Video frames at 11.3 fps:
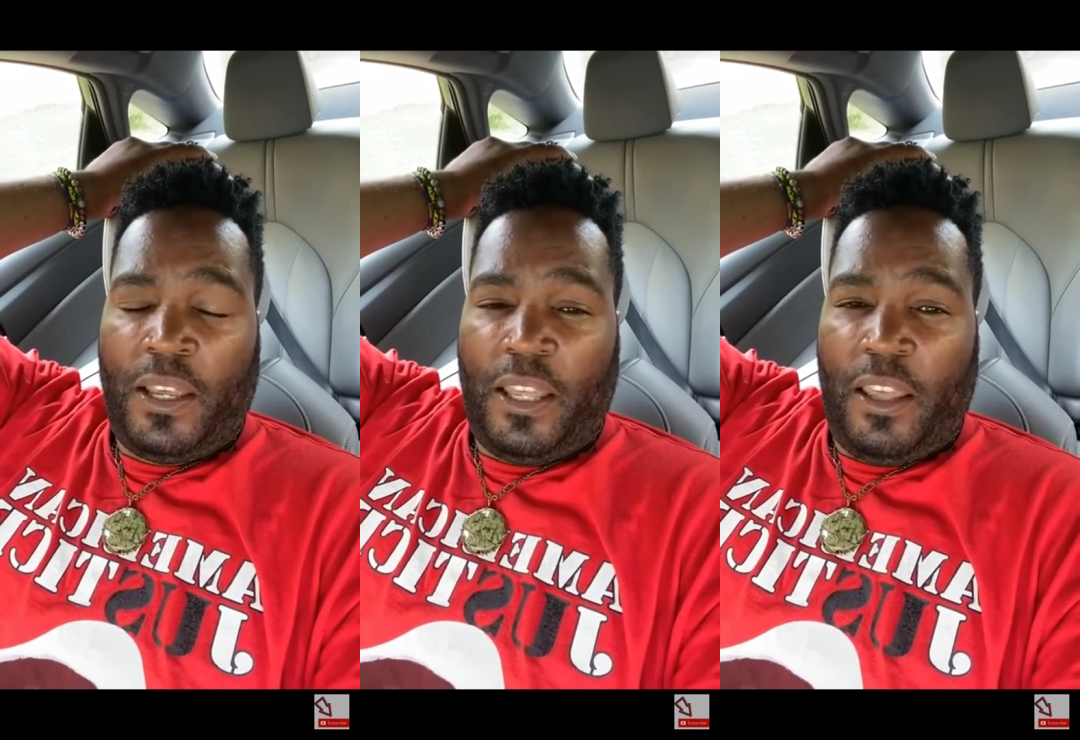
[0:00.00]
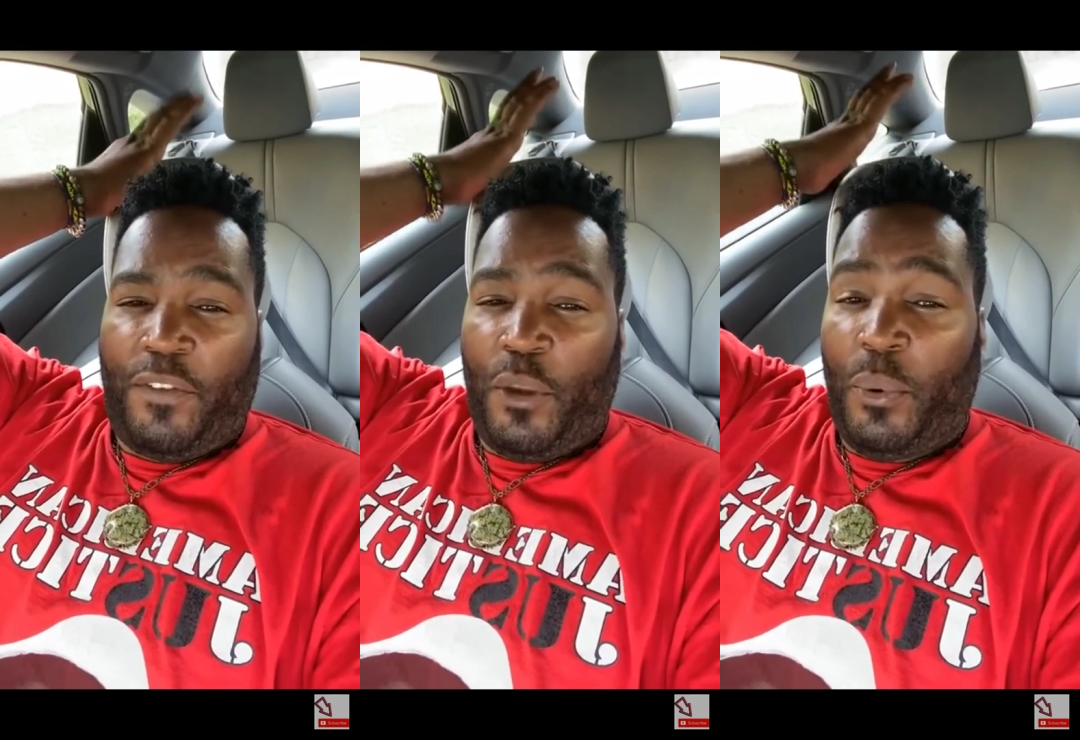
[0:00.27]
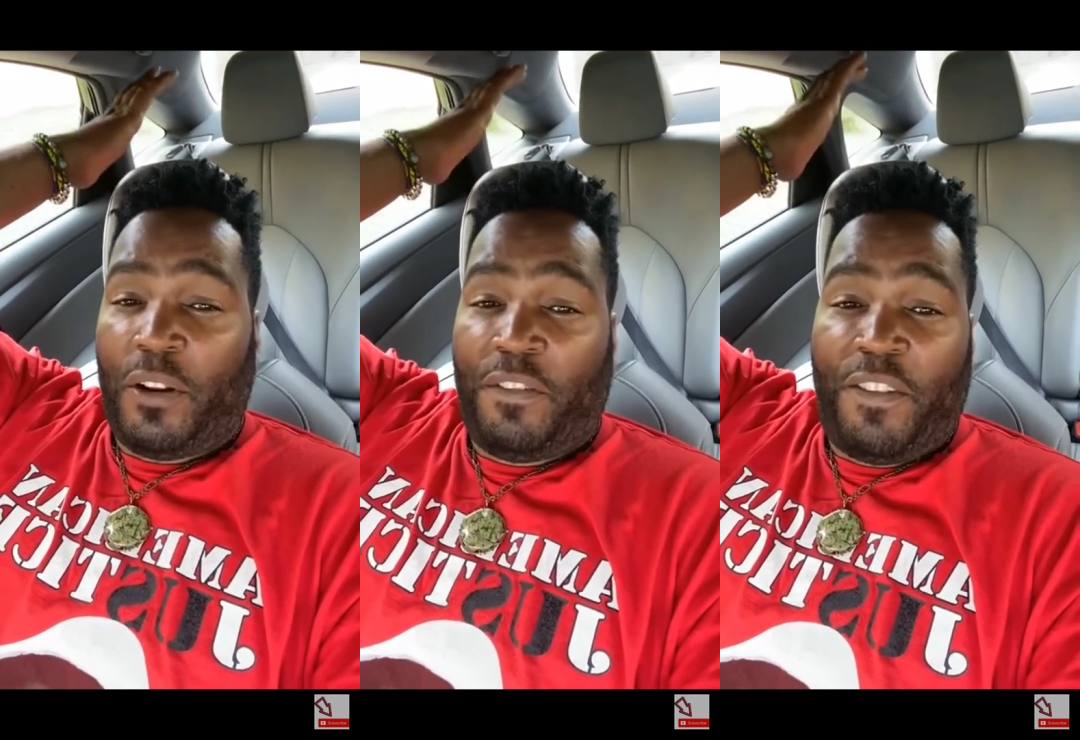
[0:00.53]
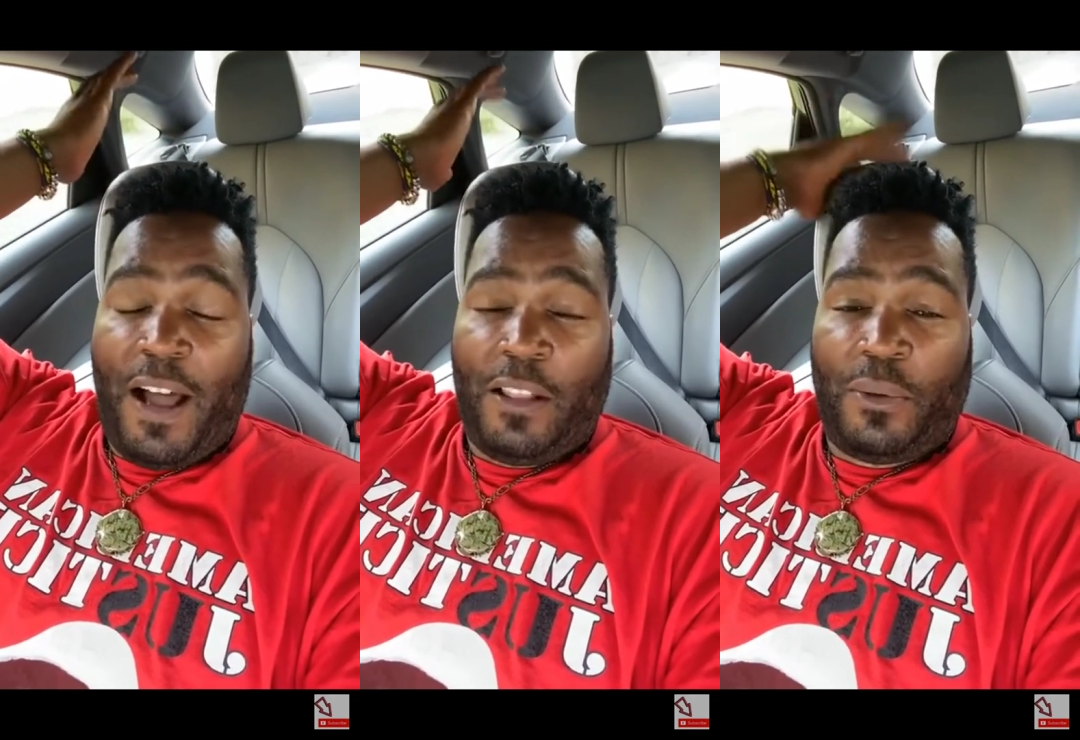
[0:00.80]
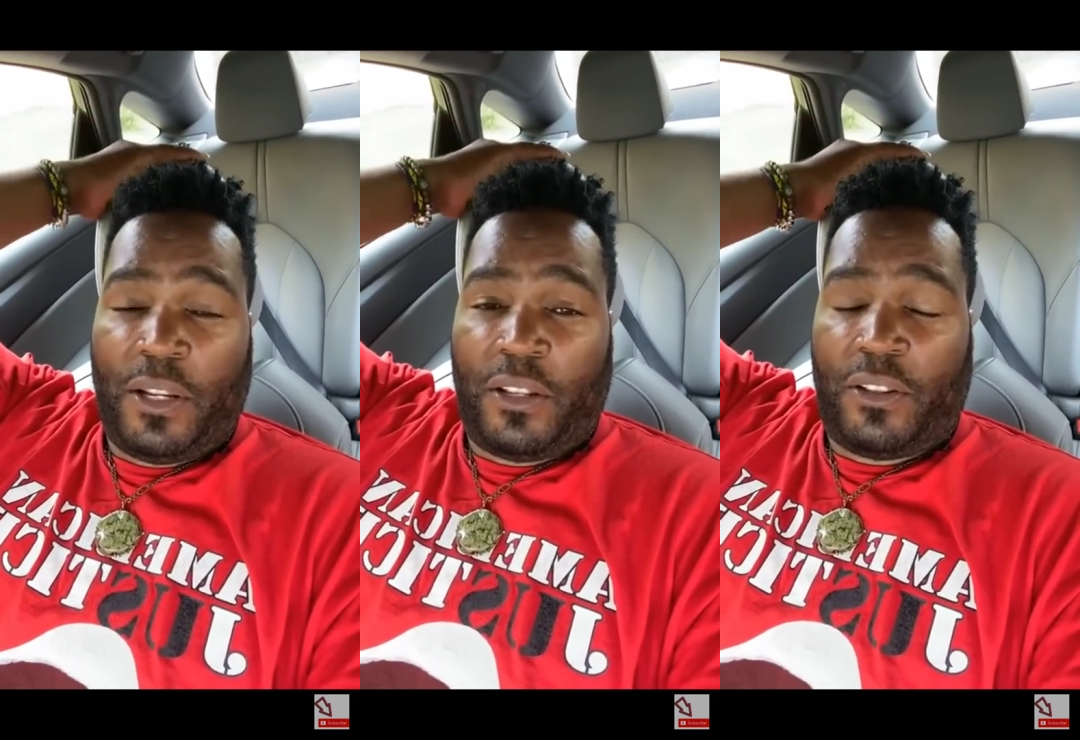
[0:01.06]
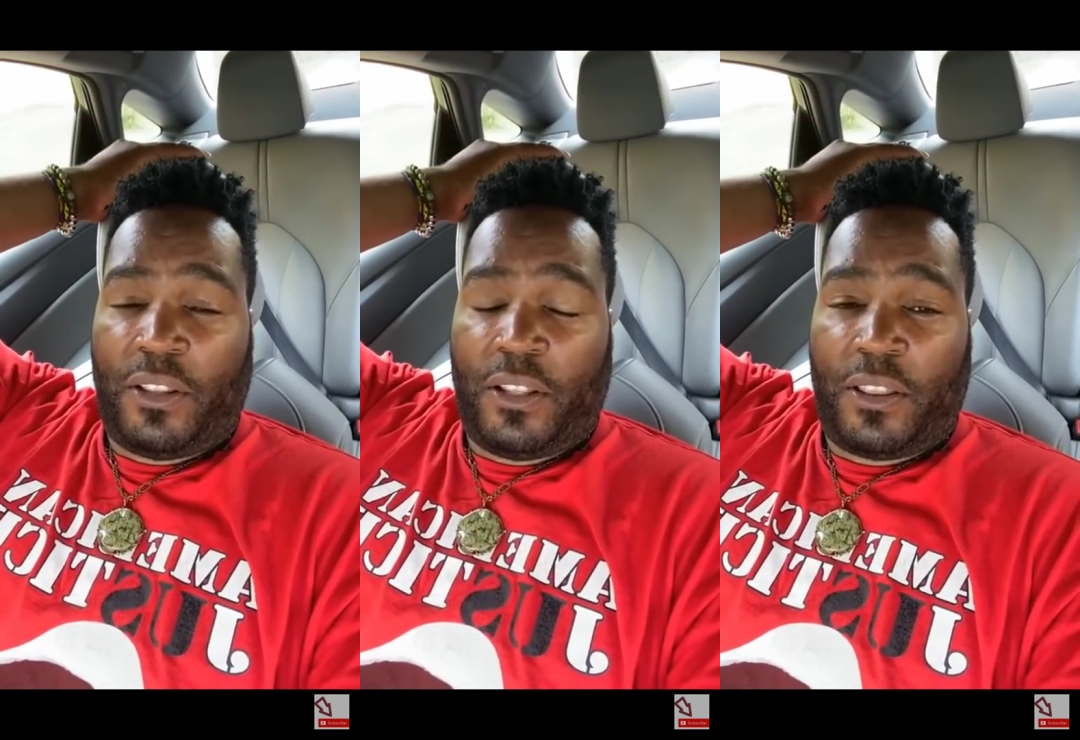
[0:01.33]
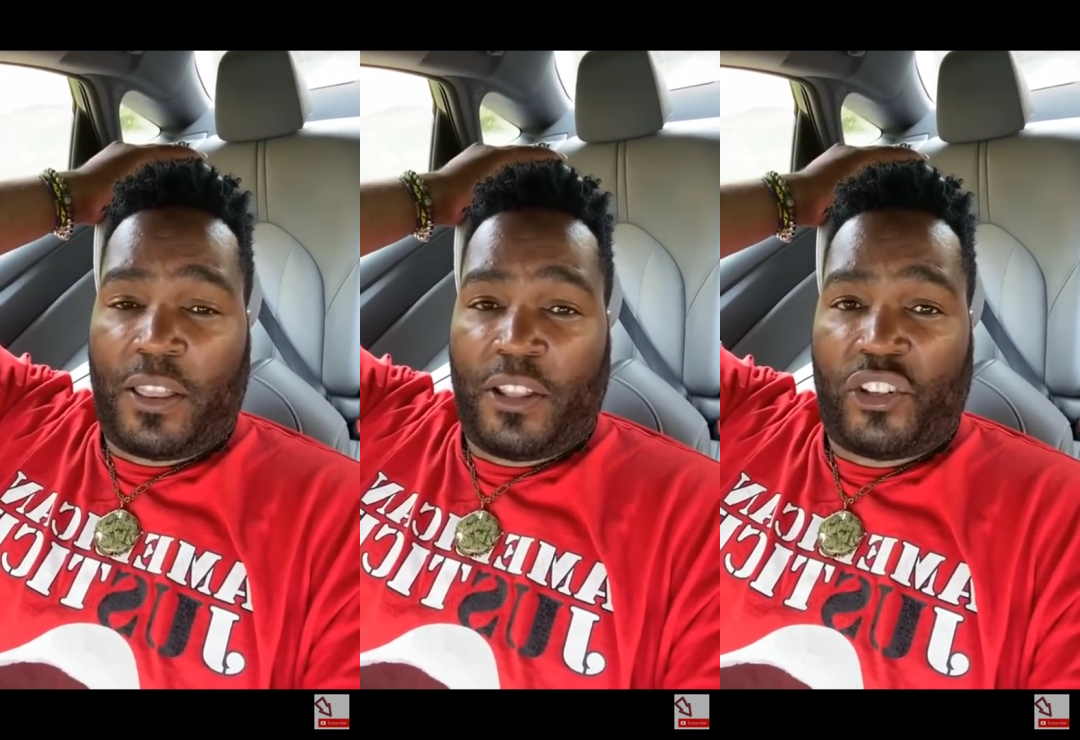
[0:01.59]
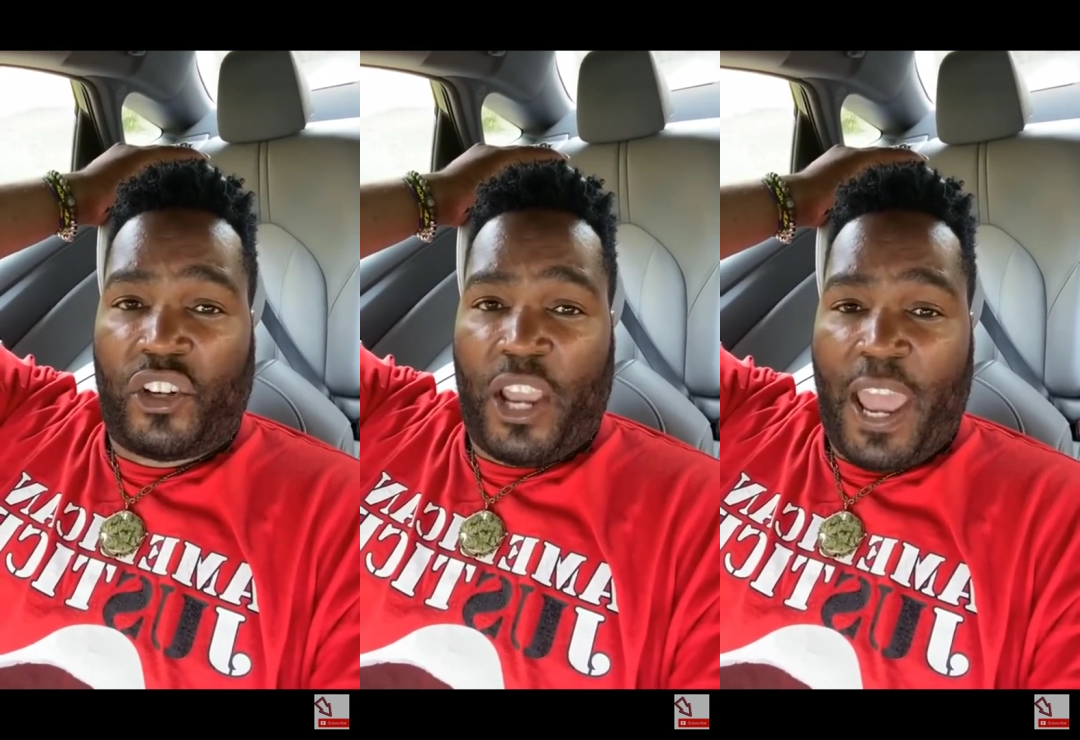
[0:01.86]
if you want to follow the
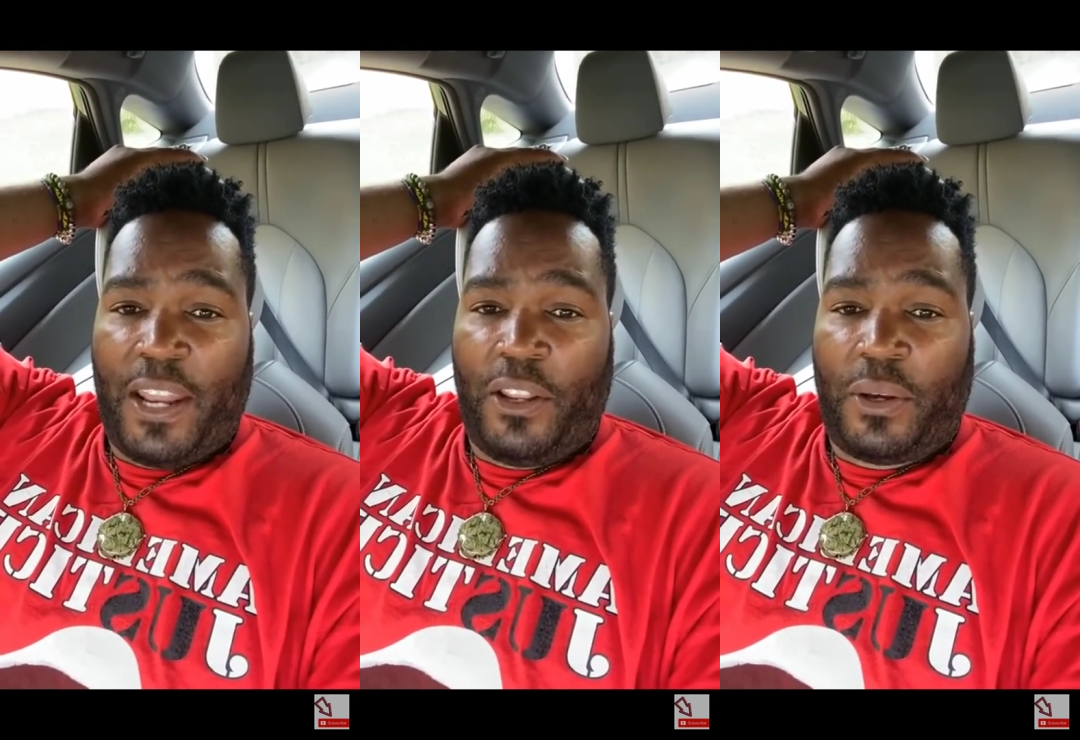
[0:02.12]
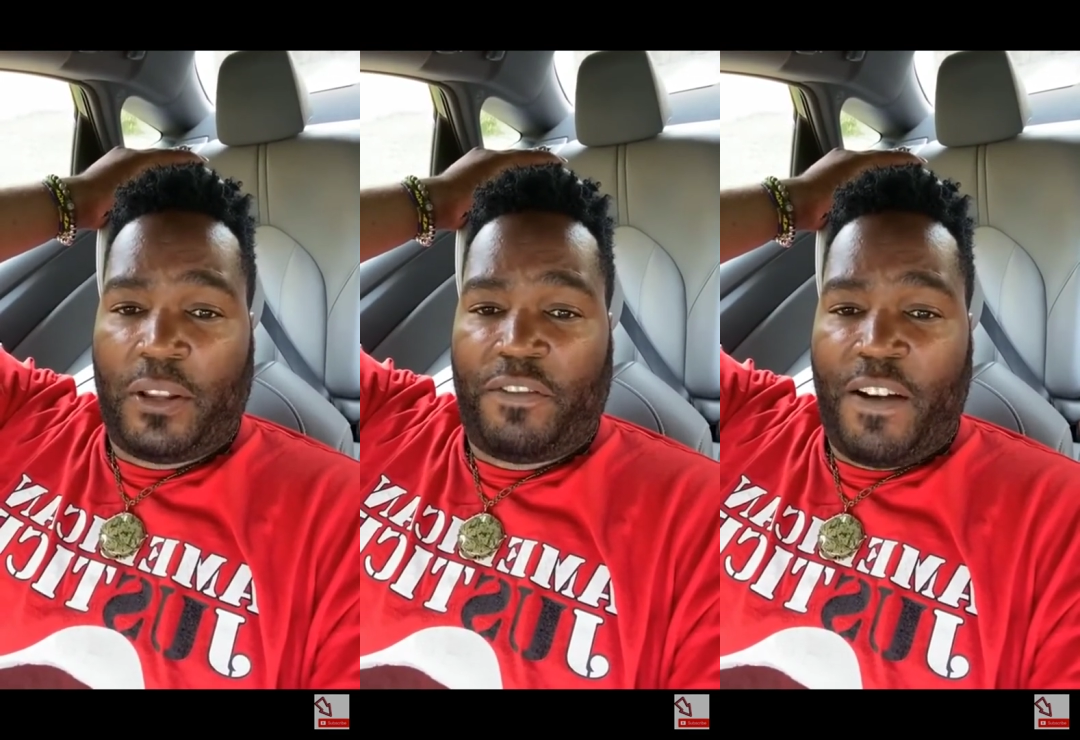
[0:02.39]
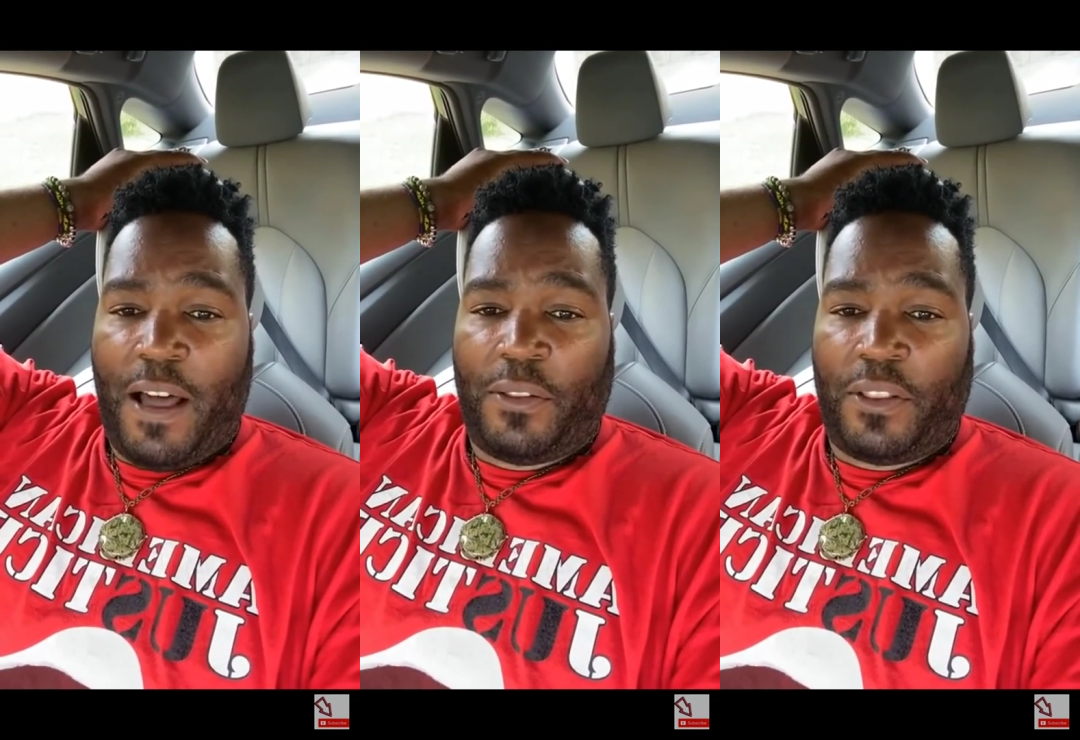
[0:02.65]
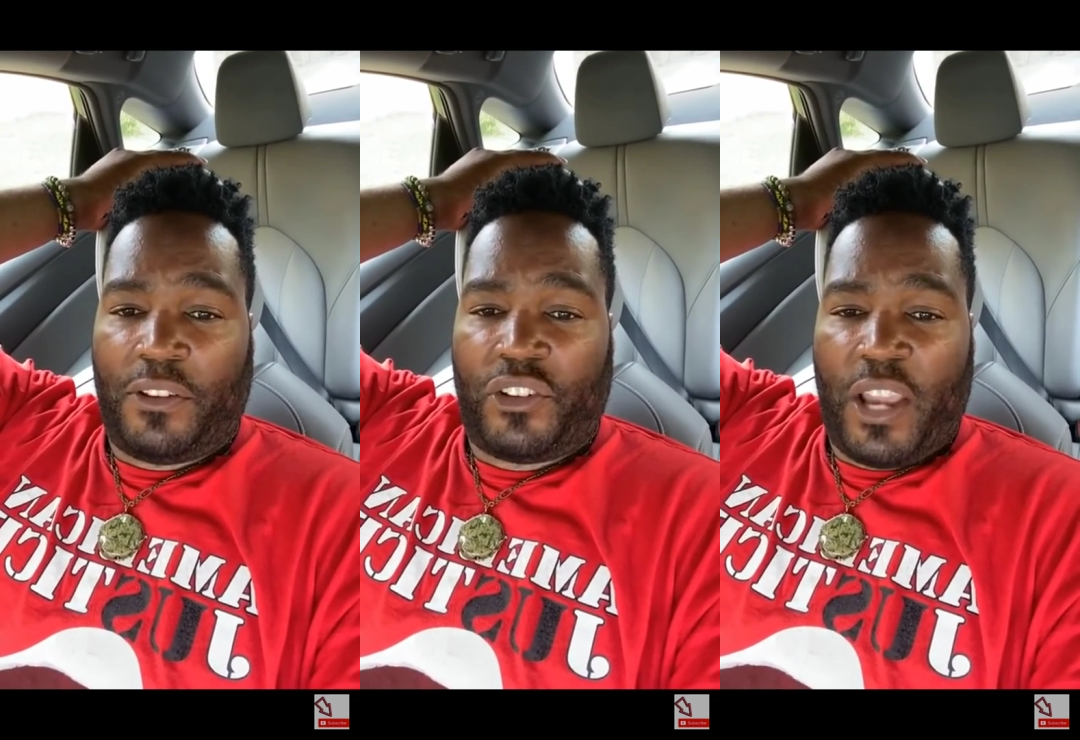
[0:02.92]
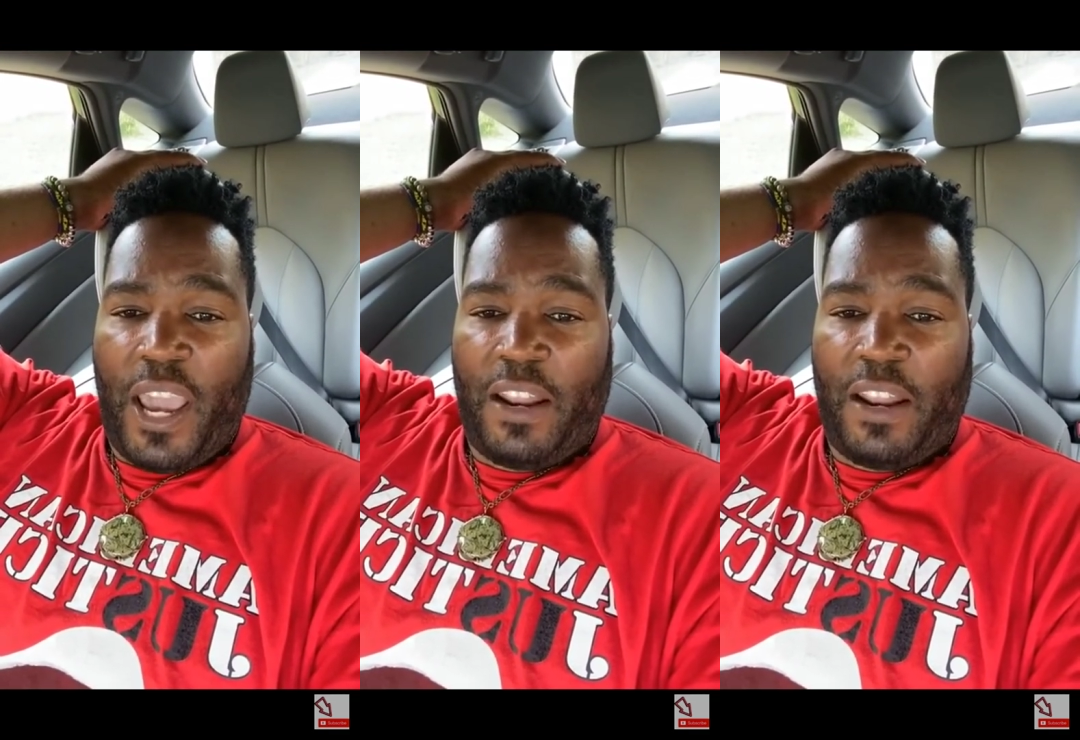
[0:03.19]
chat, you can follow the chat.